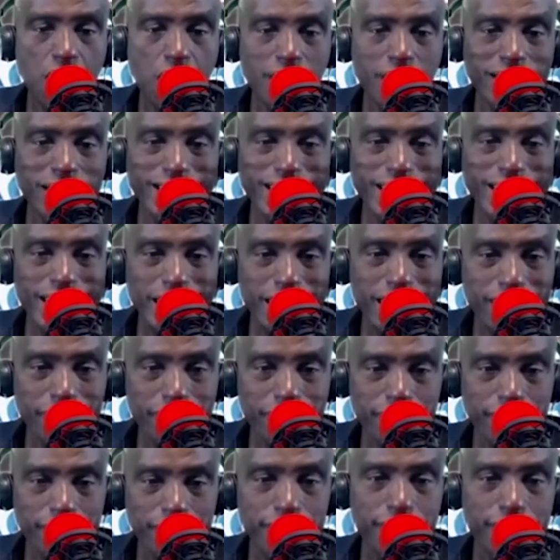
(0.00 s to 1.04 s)
of an
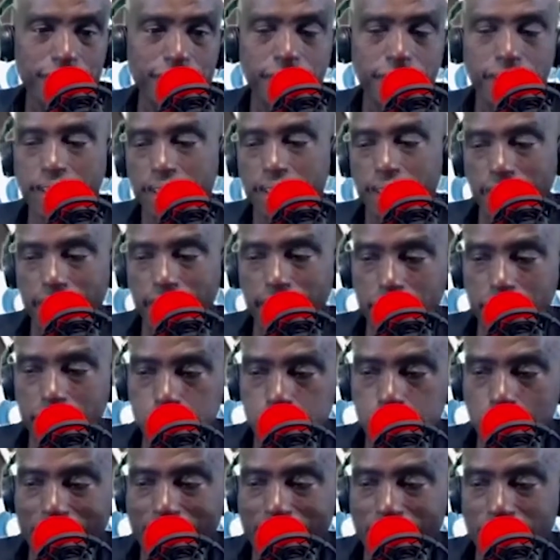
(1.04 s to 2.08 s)
evil
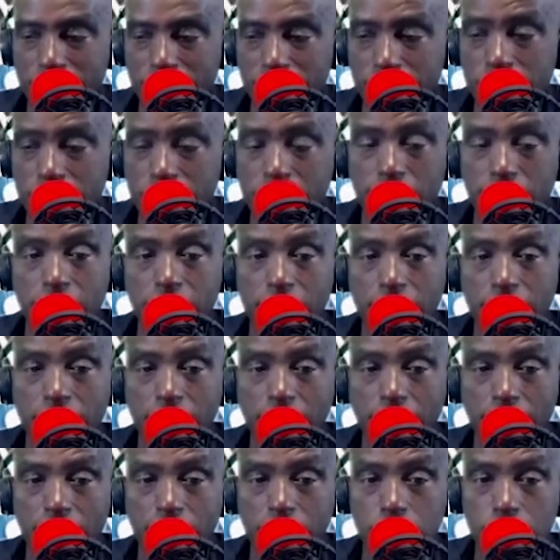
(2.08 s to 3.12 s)
empire
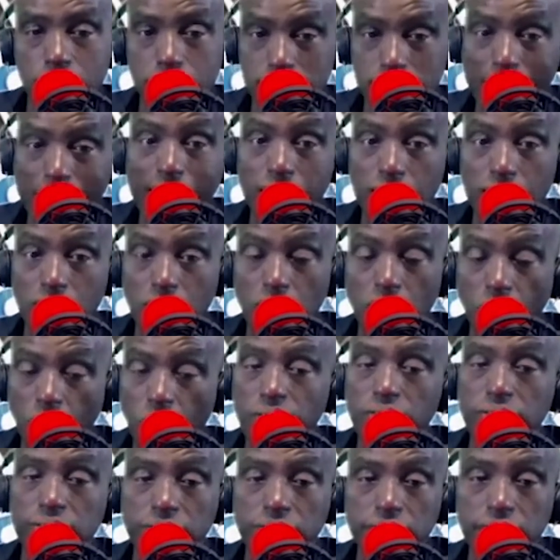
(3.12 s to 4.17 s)
that
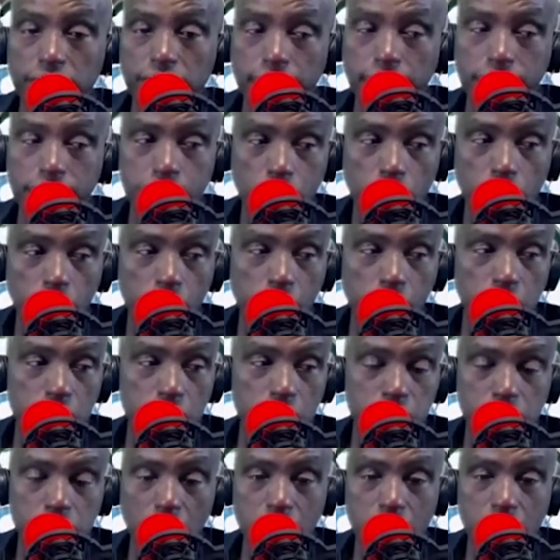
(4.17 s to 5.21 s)
hopefully we
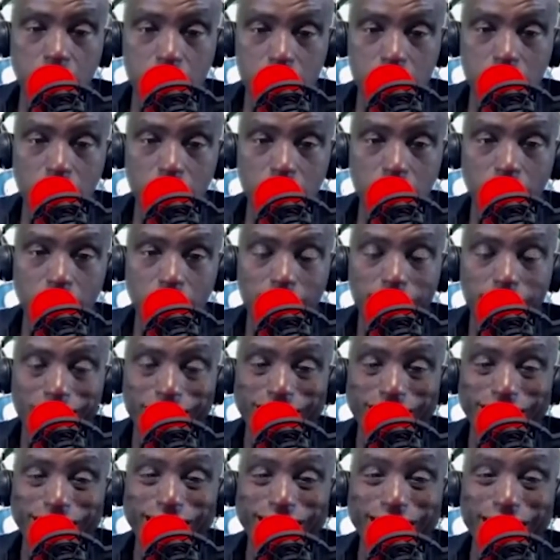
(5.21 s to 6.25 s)
will start to
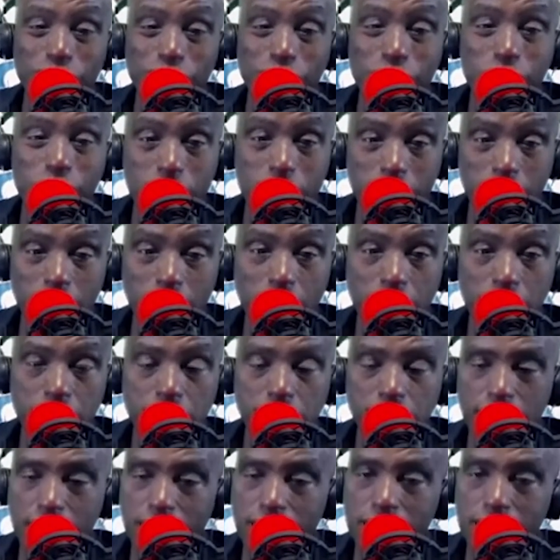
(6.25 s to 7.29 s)
get rid
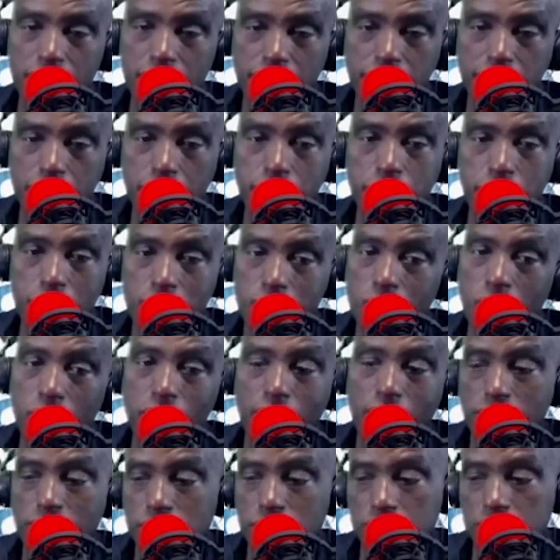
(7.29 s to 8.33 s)
of in November,
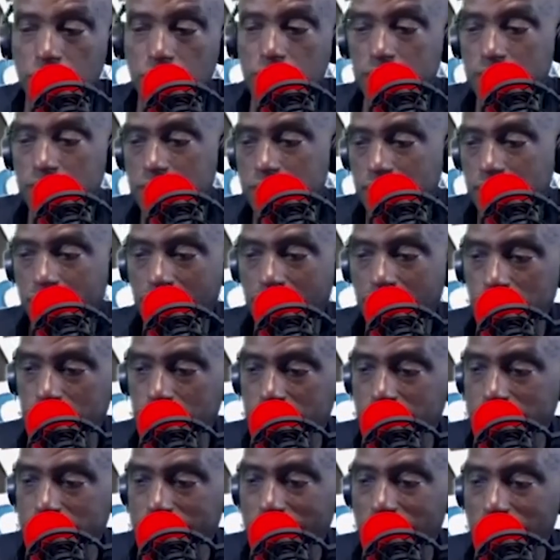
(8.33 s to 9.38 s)
though I'm starting to have
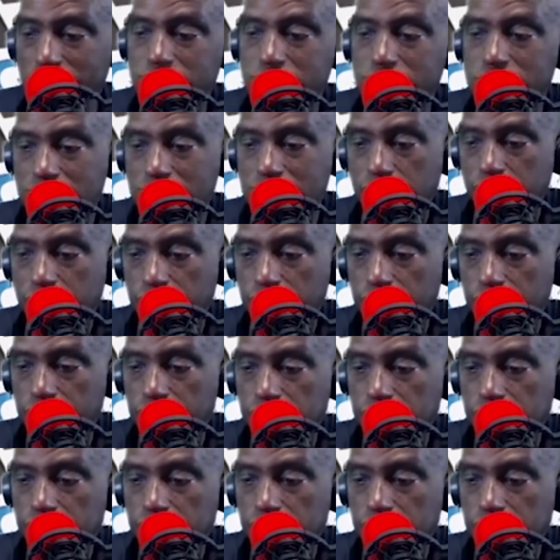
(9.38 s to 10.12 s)
my doubts.